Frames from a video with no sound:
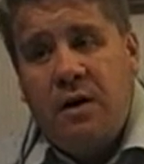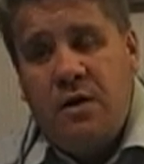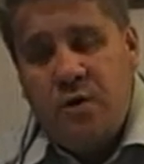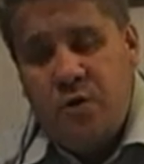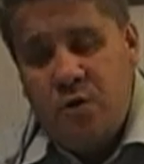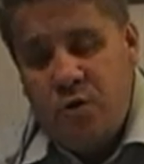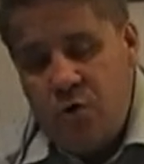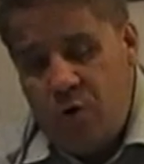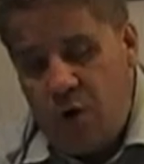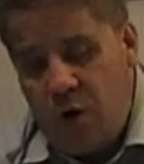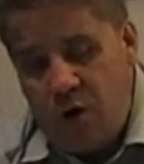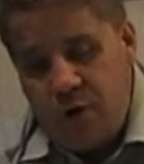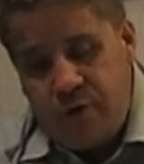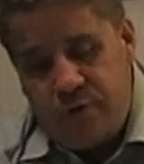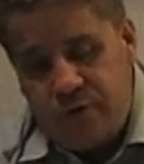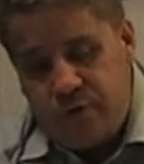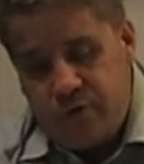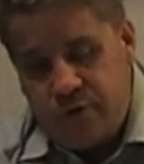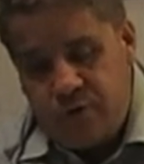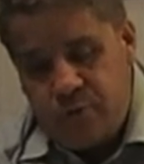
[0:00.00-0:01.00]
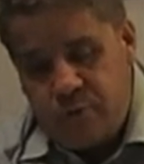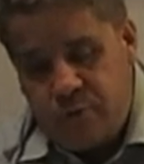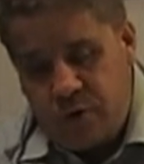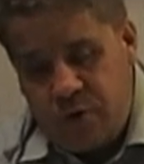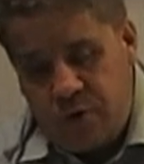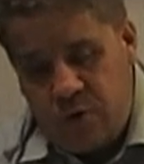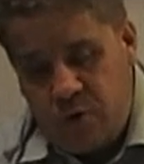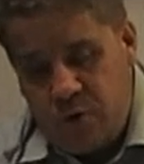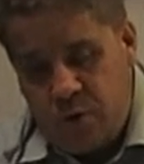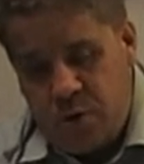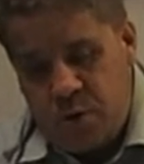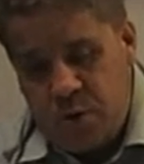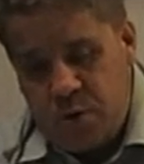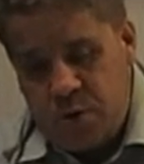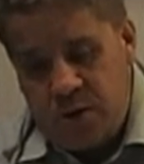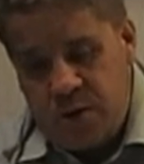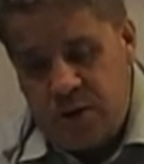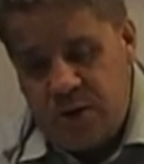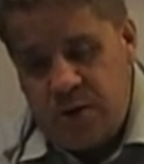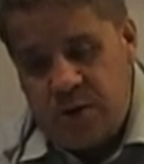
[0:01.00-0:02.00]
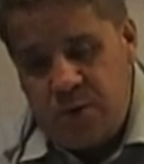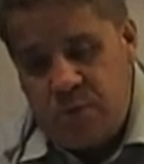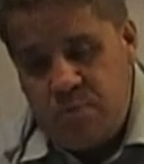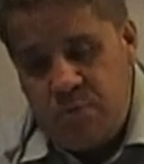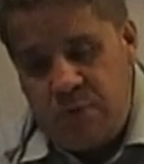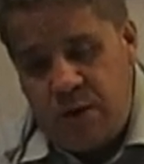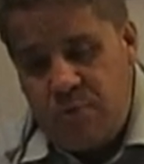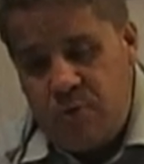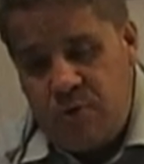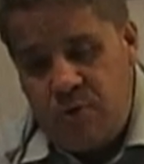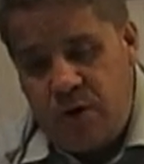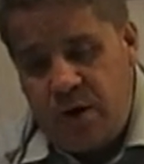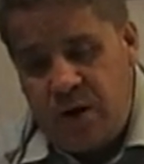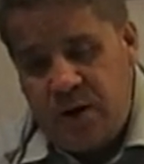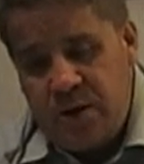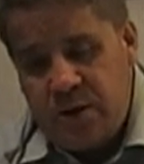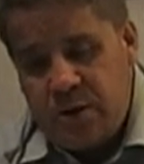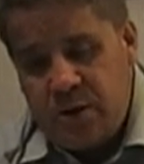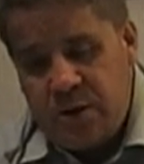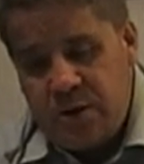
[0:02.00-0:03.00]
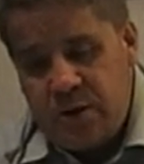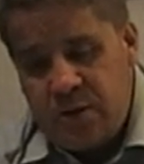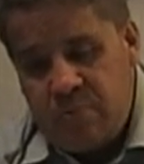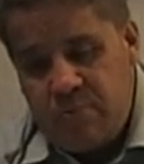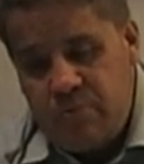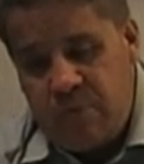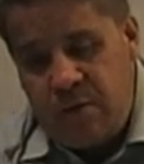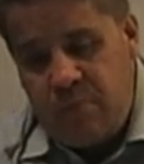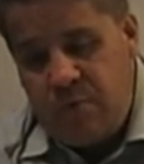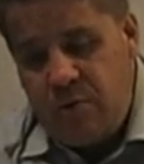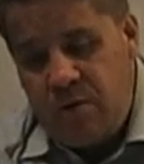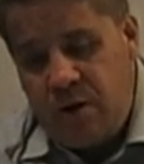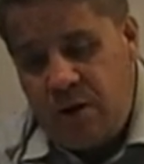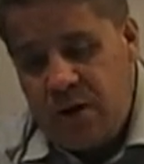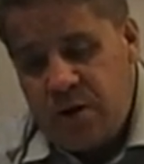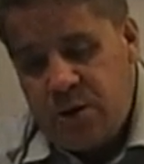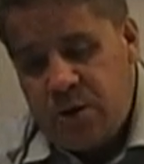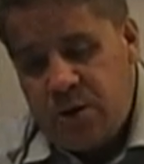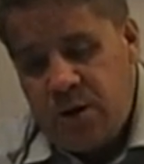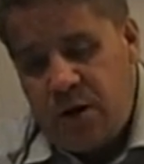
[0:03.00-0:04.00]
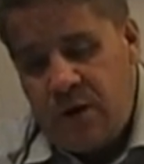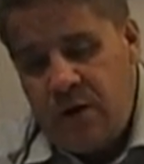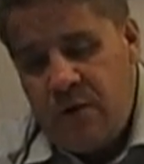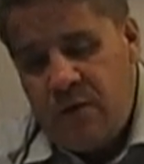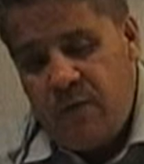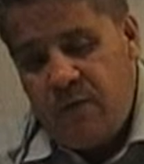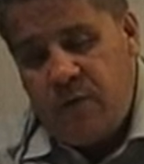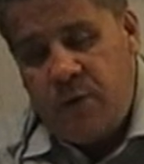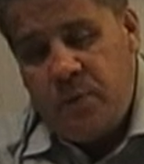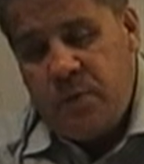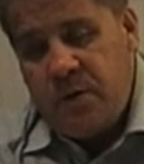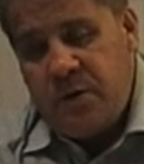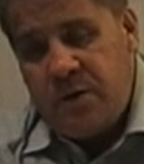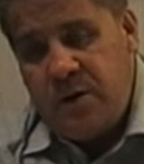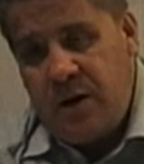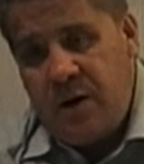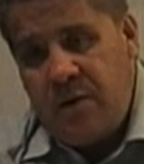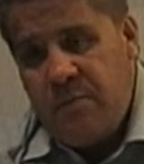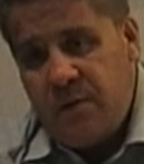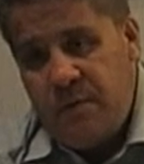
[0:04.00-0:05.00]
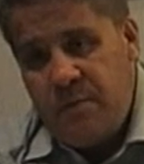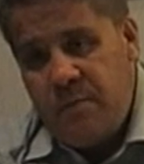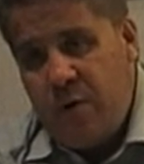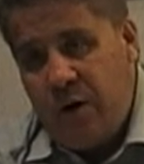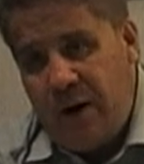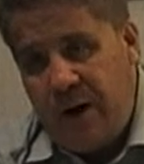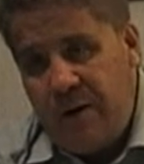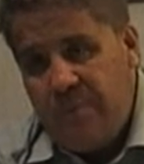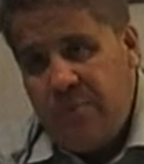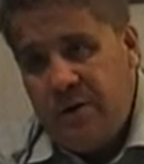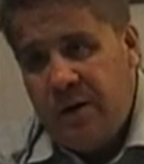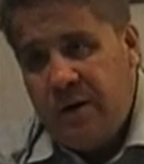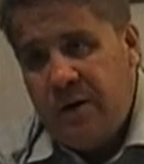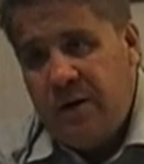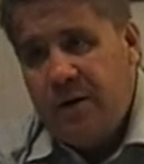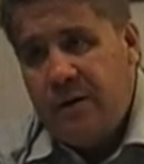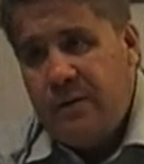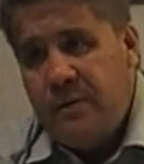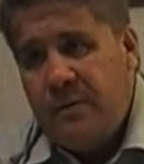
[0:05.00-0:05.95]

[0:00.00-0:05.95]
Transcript: not because it's memorized from the time of Muhammad,